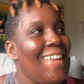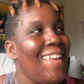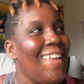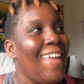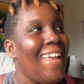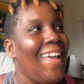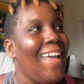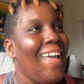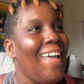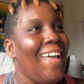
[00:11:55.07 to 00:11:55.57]

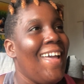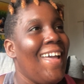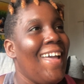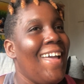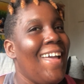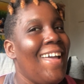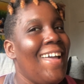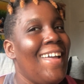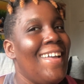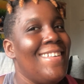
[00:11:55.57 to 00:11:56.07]

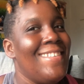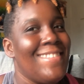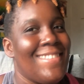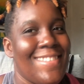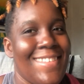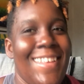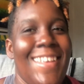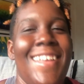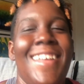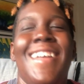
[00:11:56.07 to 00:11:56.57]

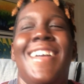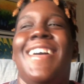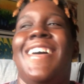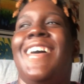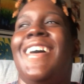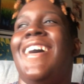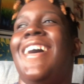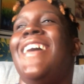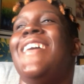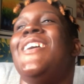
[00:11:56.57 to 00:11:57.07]
Yes.
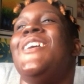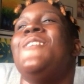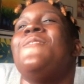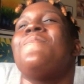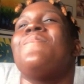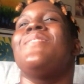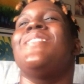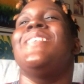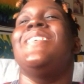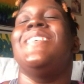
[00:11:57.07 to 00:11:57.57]

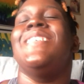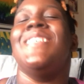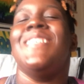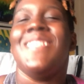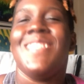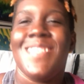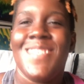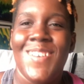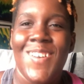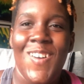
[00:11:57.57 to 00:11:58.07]

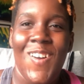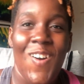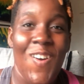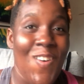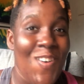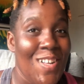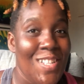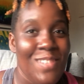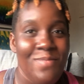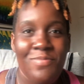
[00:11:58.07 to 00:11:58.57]
So
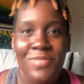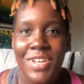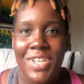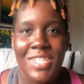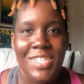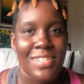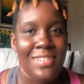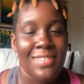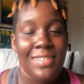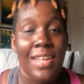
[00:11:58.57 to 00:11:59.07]
all the
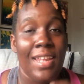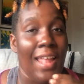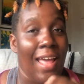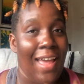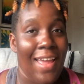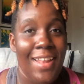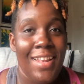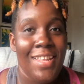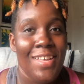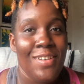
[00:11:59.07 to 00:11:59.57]
brushes that
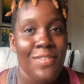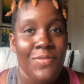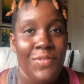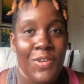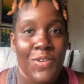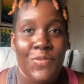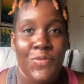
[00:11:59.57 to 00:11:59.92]
I love